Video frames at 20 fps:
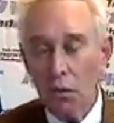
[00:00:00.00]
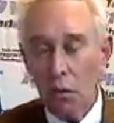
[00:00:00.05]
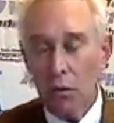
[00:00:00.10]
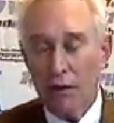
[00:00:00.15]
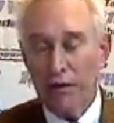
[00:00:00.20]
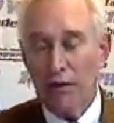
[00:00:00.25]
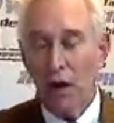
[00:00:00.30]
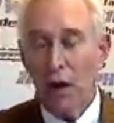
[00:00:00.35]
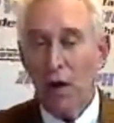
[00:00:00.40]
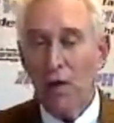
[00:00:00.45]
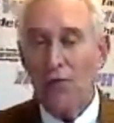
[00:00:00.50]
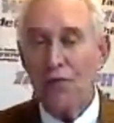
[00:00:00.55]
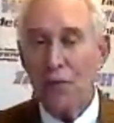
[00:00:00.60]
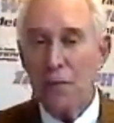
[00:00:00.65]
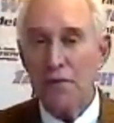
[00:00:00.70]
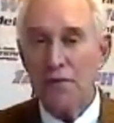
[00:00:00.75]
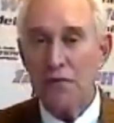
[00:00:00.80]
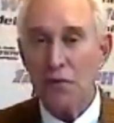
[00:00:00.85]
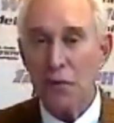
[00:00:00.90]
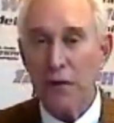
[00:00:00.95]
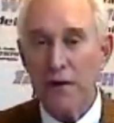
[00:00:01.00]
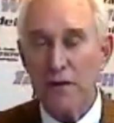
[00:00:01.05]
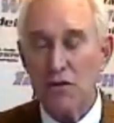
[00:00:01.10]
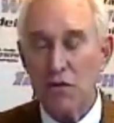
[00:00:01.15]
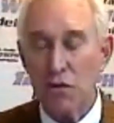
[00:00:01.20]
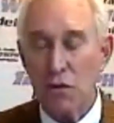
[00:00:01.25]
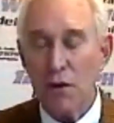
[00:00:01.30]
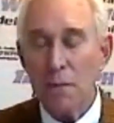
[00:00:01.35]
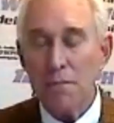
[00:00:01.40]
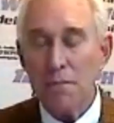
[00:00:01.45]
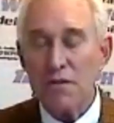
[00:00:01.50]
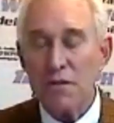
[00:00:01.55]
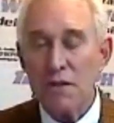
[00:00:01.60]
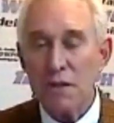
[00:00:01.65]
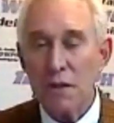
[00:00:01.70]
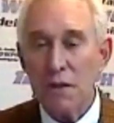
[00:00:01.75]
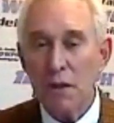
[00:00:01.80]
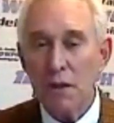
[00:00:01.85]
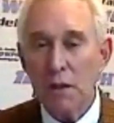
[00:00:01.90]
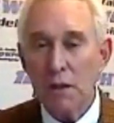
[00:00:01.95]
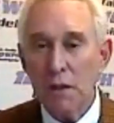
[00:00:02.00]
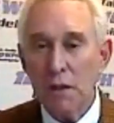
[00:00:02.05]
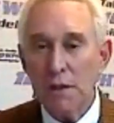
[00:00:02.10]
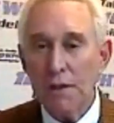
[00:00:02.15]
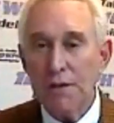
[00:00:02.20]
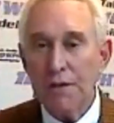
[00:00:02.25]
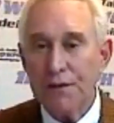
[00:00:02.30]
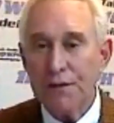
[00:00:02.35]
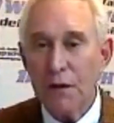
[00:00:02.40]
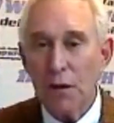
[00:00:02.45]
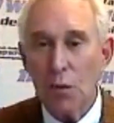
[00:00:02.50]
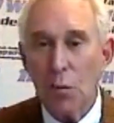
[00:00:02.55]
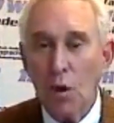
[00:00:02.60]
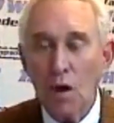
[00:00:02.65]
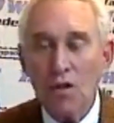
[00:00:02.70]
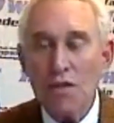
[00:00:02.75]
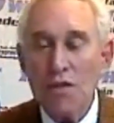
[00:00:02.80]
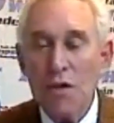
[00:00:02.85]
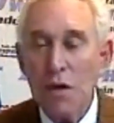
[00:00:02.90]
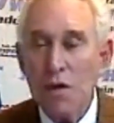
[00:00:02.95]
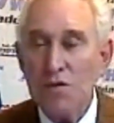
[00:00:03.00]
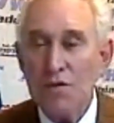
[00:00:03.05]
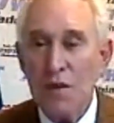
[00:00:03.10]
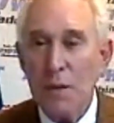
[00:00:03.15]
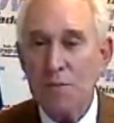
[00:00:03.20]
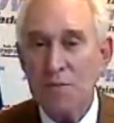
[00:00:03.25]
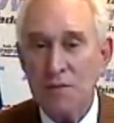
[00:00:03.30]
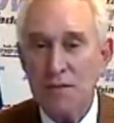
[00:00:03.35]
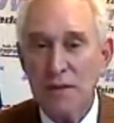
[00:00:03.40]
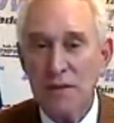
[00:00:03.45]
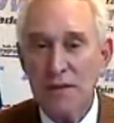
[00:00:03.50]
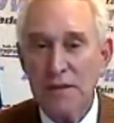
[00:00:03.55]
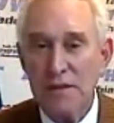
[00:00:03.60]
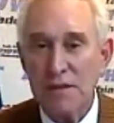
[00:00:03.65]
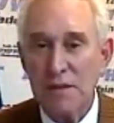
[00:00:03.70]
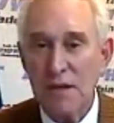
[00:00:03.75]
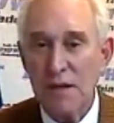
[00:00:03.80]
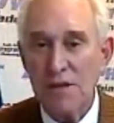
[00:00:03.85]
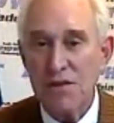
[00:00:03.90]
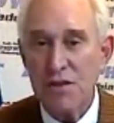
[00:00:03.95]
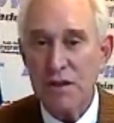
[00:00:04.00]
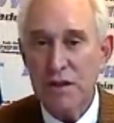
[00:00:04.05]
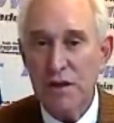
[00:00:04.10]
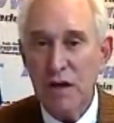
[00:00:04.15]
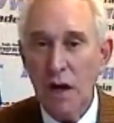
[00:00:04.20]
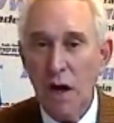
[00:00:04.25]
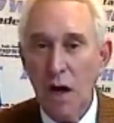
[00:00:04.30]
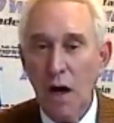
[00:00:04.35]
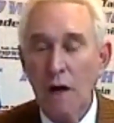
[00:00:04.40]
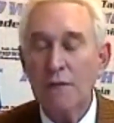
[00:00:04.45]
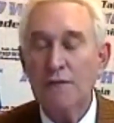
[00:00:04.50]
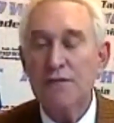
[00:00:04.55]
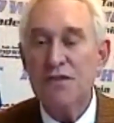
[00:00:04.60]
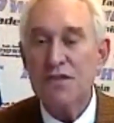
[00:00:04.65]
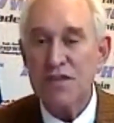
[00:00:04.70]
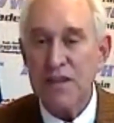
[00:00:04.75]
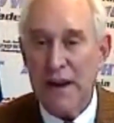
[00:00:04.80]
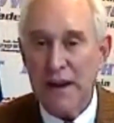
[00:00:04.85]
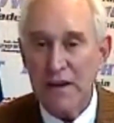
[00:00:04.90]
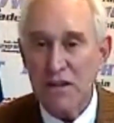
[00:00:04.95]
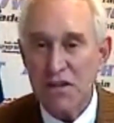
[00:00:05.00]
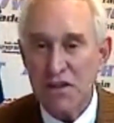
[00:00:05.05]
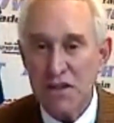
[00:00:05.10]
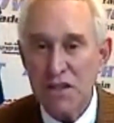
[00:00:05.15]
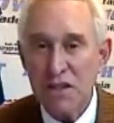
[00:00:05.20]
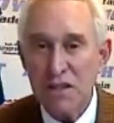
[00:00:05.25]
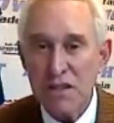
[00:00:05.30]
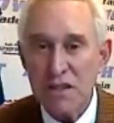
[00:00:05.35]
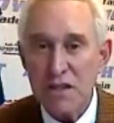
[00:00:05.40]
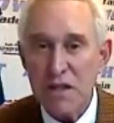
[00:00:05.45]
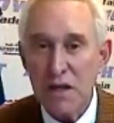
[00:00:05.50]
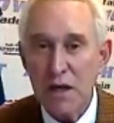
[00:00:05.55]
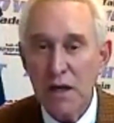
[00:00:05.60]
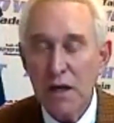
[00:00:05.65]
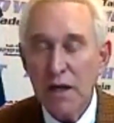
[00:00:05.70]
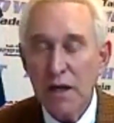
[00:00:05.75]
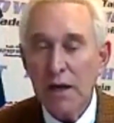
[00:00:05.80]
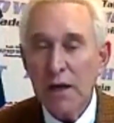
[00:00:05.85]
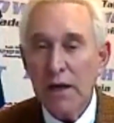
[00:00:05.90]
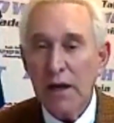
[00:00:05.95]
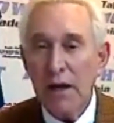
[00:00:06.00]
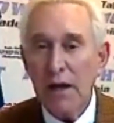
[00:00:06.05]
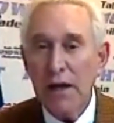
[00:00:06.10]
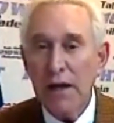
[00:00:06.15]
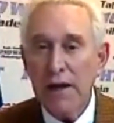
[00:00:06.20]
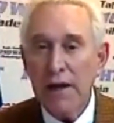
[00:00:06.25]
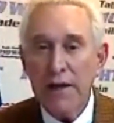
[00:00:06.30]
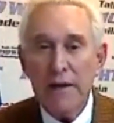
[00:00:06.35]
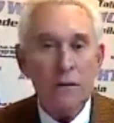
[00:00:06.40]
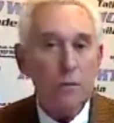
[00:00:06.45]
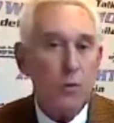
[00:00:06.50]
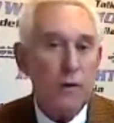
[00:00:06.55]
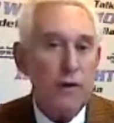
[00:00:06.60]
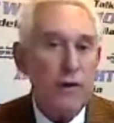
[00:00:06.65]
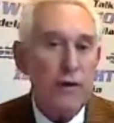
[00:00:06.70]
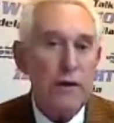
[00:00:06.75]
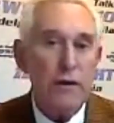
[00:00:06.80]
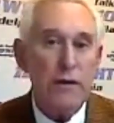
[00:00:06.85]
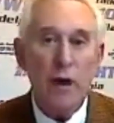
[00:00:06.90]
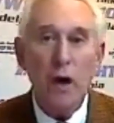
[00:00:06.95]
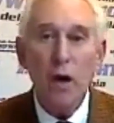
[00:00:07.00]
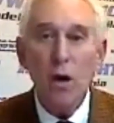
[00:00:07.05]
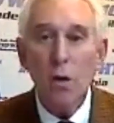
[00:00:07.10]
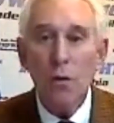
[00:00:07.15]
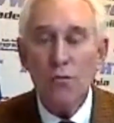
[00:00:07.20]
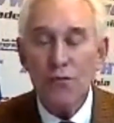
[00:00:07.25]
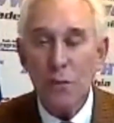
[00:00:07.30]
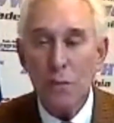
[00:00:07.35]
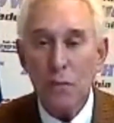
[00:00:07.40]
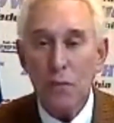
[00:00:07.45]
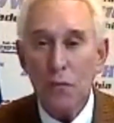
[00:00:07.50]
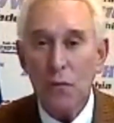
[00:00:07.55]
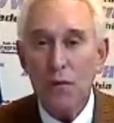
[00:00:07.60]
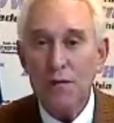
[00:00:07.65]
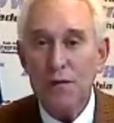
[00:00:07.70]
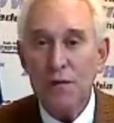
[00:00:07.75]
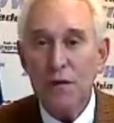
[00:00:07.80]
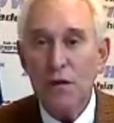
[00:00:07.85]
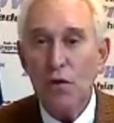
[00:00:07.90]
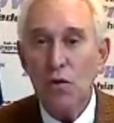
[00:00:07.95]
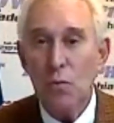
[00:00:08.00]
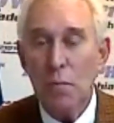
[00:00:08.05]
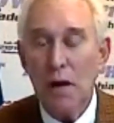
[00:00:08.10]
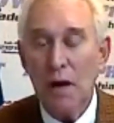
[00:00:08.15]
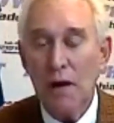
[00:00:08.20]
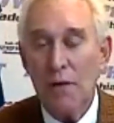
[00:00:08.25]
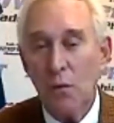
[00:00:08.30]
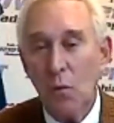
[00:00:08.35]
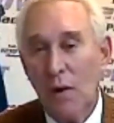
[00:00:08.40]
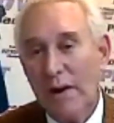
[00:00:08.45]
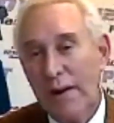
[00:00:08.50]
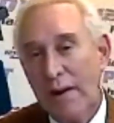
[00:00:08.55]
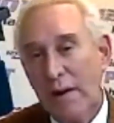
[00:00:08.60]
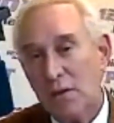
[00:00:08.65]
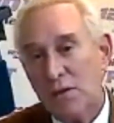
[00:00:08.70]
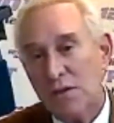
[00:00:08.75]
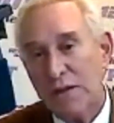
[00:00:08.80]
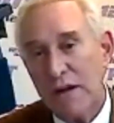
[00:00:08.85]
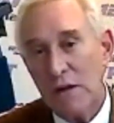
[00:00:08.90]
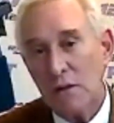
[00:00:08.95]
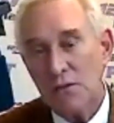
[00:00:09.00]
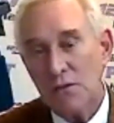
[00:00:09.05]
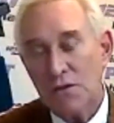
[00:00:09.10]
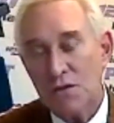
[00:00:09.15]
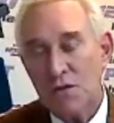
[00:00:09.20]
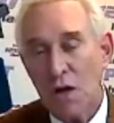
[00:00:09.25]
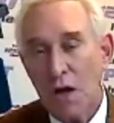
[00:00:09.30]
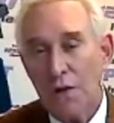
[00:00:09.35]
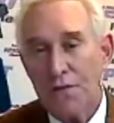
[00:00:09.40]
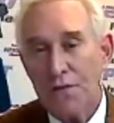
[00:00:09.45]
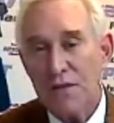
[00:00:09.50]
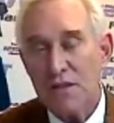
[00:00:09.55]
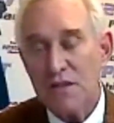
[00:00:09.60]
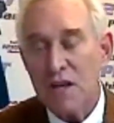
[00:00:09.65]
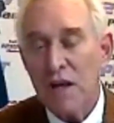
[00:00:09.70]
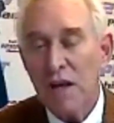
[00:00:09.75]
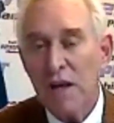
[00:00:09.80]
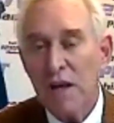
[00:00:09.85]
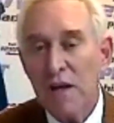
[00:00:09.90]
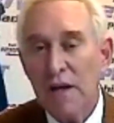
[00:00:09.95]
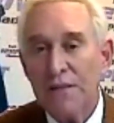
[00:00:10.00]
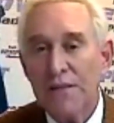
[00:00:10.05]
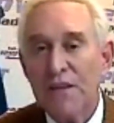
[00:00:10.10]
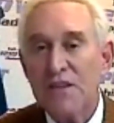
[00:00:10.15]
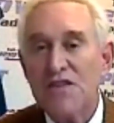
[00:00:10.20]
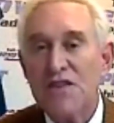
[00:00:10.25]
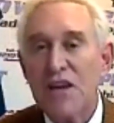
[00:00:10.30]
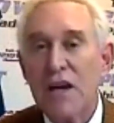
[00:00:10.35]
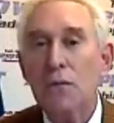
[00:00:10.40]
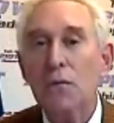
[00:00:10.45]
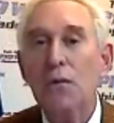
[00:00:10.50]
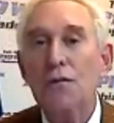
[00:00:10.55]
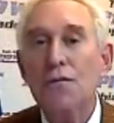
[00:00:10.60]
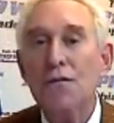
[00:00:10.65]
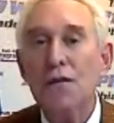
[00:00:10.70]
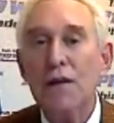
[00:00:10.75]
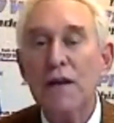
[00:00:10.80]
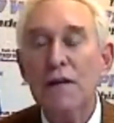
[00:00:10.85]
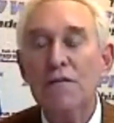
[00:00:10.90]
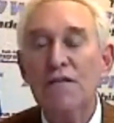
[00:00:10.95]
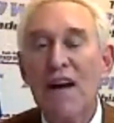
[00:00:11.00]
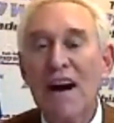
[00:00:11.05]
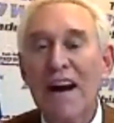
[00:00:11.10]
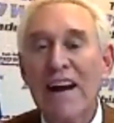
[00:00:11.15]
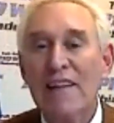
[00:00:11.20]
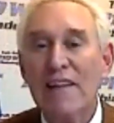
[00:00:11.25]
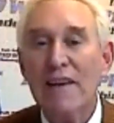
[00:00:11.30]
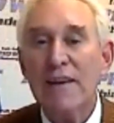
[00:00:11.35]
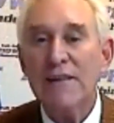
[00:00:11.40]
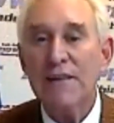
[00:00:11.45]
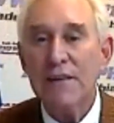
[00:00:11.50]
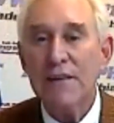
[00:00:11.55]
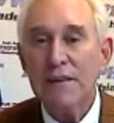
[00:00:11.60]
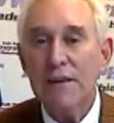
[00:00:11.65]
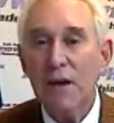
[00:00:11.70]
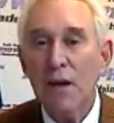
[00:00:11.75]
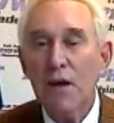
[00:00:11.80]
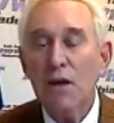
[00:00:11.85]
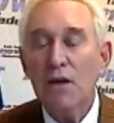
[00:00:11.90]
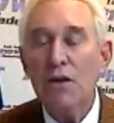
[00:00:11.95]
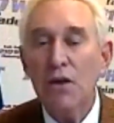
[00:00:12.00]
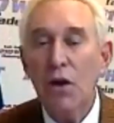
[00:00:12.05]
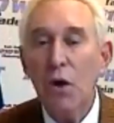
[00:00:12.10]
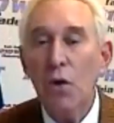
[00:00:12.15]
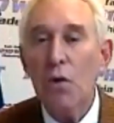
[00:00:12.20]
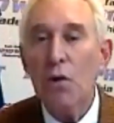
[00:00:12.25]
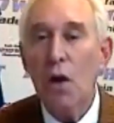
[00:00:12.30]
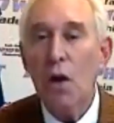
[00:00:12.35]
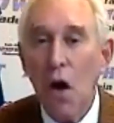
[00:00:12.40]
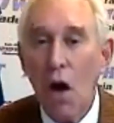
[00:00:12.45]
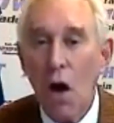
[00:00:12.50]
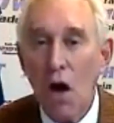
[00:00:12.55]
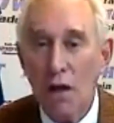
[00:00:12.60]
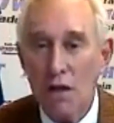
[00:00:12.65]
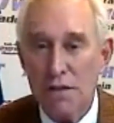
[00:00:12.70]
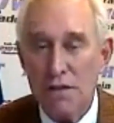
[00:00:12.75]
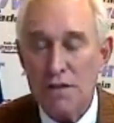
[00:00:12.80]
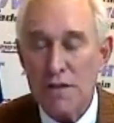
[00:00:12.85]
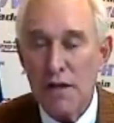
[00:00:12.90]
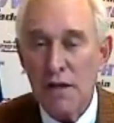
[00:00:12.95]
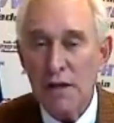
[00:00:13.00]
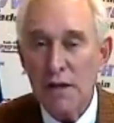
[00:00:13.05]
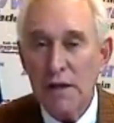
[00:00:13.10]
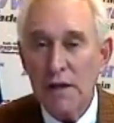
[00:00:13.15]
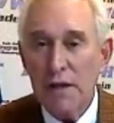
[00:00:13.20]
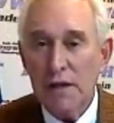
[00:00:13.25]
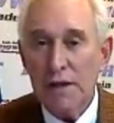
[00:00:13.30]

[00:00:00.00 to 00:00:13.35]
We know from the transcripts that there was no substantive discussion of sanctions. Uh, and we know from a review by the White House counsel's office that General Flynn violated no laws.